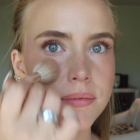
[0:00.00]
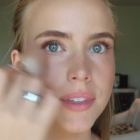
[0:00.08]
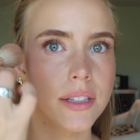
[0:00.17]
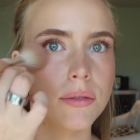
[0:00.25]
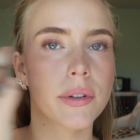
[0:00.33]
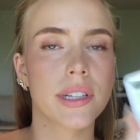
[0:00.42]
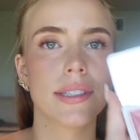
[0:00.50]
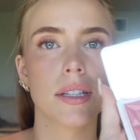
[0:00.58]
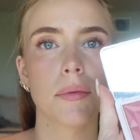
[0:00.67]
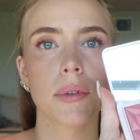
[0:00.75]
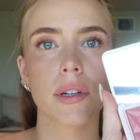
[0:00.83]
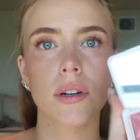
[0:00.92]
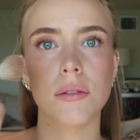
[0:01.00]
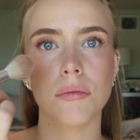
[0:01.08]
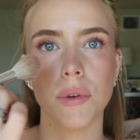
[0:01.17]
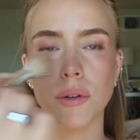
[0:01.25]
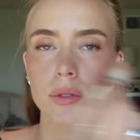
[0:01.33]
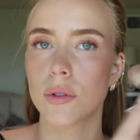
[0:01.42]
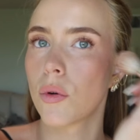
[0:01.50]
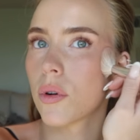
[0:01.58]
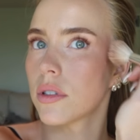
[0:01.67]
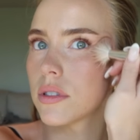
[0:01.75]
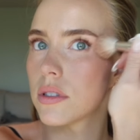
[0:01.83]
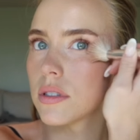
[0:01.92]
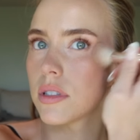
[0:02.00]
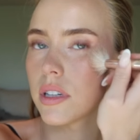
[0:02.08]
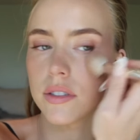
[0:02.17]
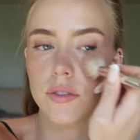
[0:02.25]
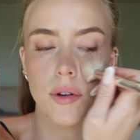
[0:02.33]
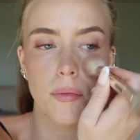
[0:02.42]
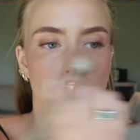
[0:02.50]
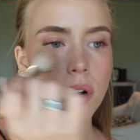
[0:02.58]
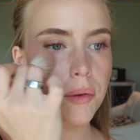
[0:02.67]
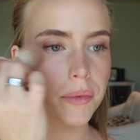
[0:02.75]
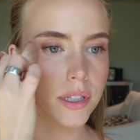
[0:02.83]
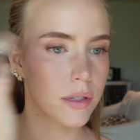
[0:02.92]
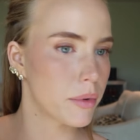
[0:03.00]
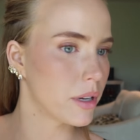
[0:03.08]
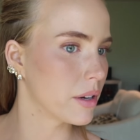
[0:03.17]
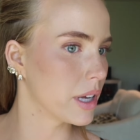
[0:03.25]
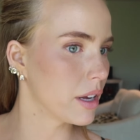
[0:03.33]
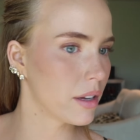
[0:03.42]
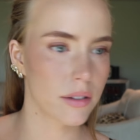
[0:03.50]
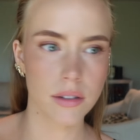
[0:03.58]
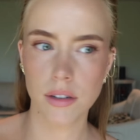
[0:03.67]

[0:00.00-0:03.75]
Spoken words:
It's really similar to Rose Quartz. It's from Armis Beauty.